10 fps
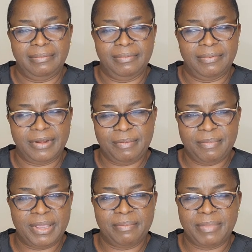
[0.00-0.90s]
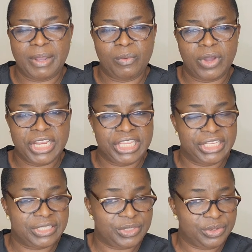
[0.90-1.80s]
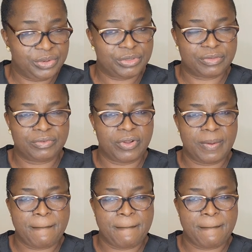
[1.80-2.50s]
Remember what it is used for.